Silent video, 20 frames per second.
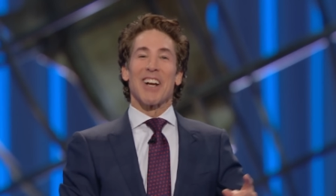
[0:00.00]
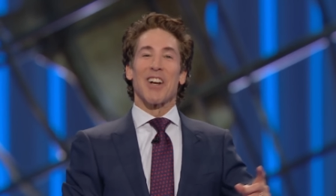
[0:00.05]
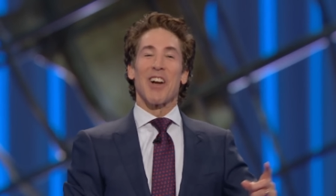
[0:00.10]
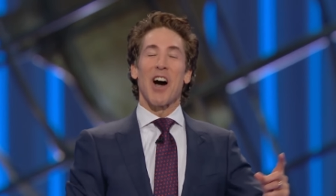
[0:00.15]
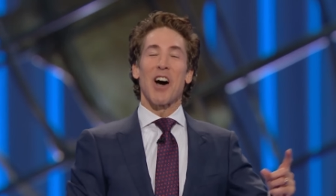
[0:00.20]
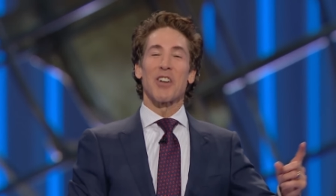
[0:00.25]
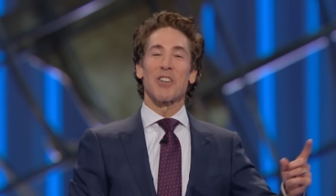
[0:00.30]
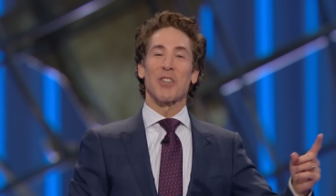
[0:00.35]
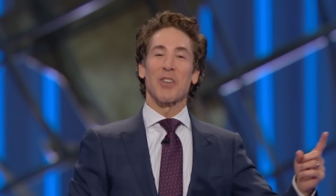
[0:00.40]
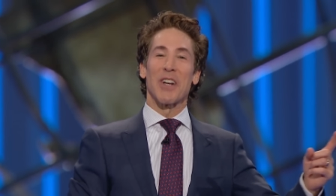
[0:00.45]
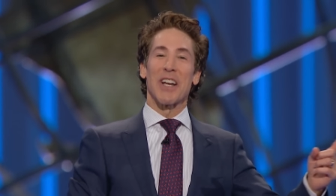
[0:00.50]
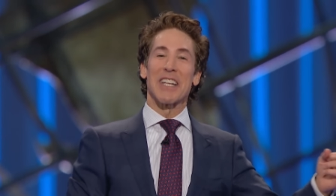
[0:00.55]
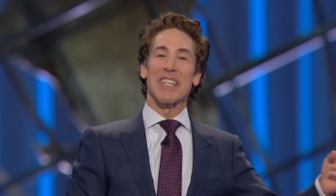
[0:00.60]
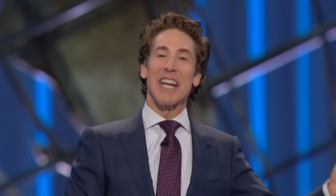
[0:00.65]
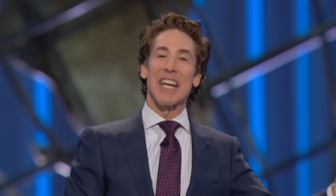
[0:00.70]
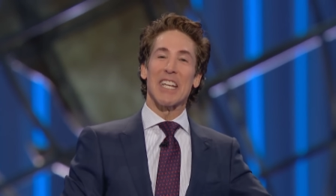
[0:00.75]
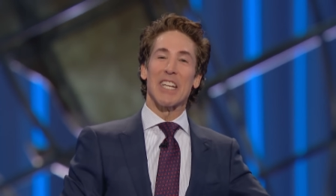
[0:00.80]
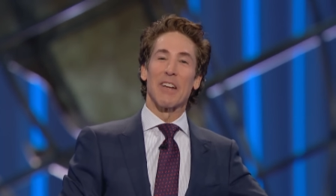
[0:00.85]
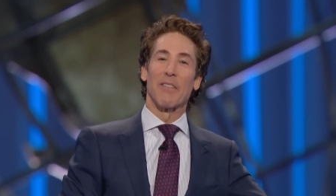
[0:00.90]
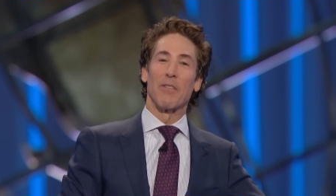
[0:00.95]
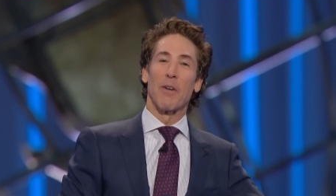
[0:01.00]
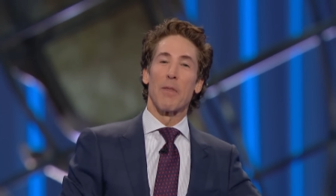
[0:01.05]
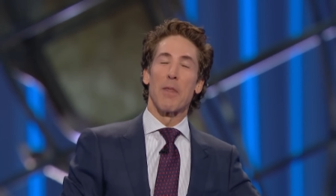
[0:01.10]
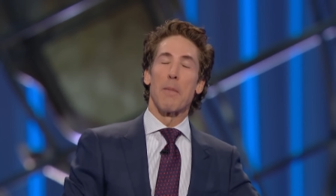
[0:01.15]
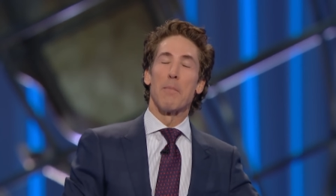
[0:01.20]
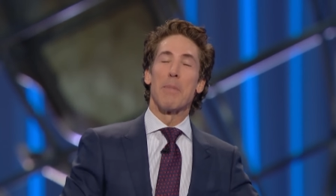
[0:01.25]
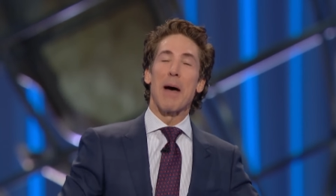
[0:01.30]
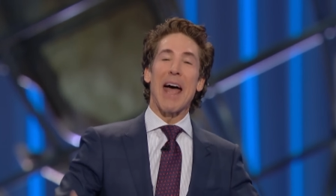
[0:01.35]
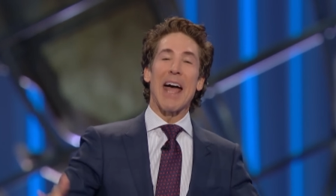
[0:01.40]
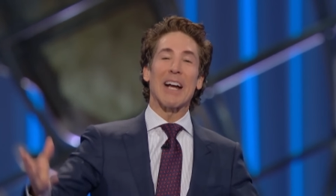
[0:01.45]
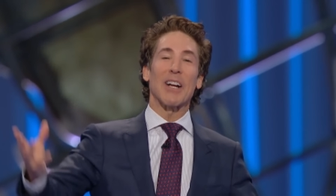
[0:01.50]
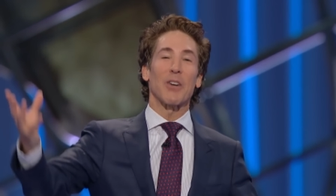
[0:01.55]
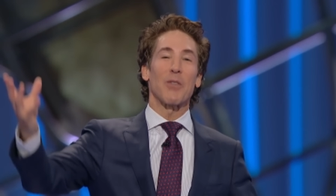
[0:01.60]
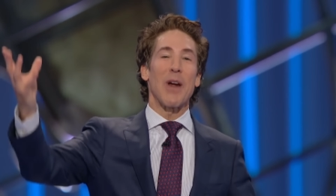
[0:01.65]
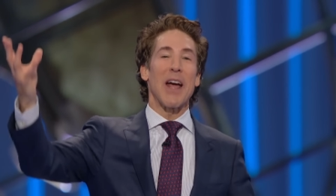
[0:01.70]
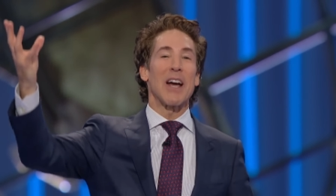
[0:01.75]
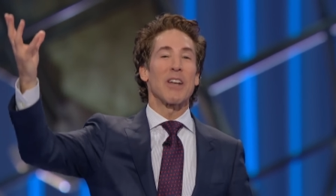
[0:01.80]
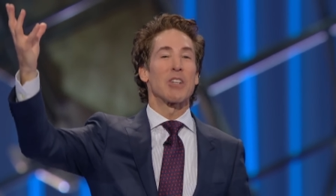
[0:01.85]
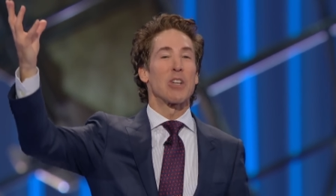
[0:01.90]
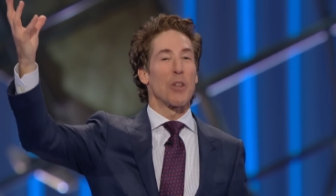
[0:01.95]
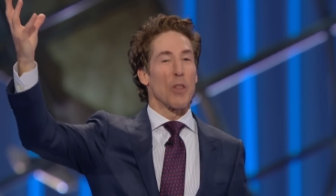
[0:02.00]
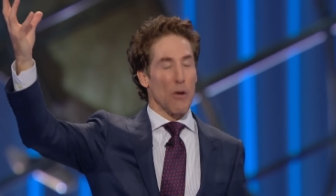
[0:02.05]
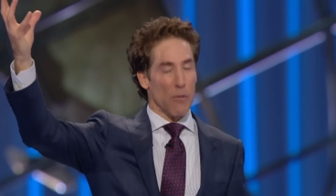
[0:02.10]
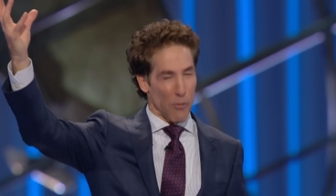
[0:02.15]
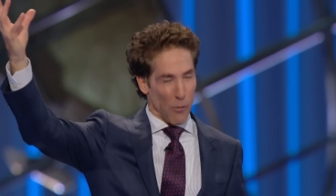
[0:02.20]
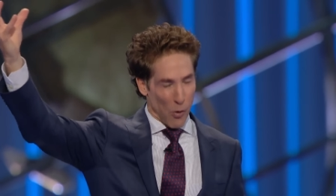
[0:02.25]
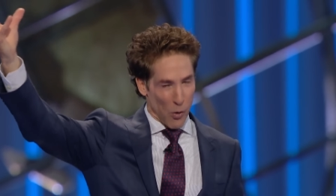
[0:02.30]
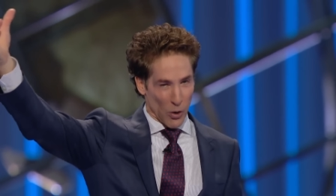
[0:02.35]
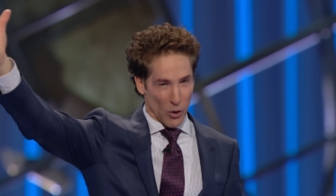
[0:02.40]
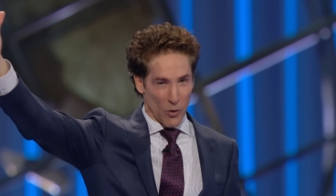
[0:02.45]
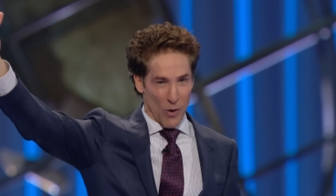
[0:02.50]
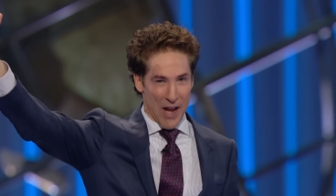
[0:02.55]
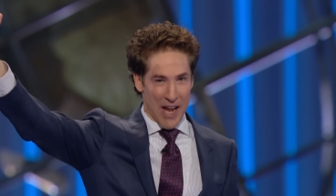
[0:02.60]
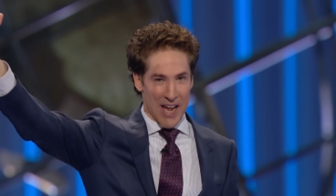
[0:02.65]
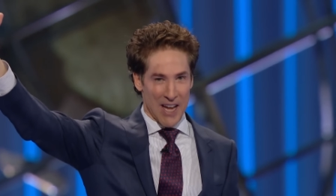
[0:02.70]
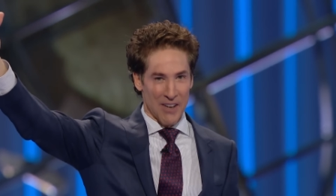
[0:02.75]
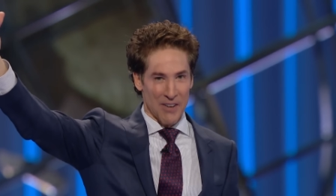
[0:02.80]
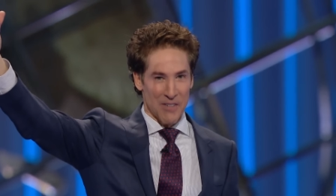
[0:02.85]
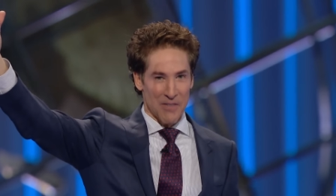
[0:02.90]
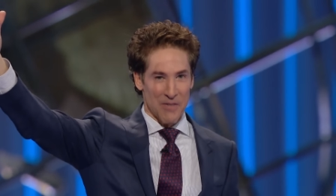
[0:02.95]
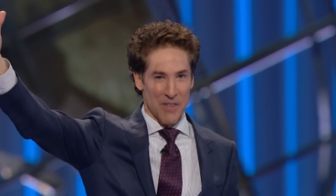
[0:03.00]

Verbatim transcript: God's going to take you from the background to the foreground,